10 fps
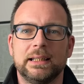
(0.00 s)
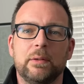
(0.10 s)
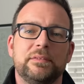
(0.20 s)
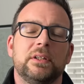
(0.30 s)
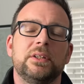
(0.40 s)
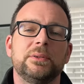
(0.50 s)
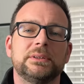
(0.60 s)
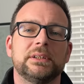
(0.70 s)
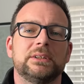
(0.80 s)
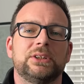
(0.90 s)
Now, if you're new
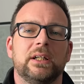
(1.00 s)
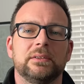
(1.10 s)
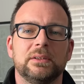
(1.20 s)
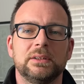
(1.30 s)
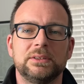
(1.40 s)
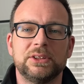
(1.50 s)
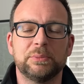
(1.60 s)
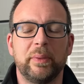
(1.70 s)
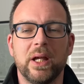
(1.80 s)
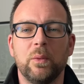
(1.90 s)
to the channel,
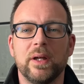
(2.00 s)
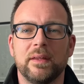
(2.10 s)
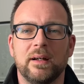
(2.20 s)
just be aware that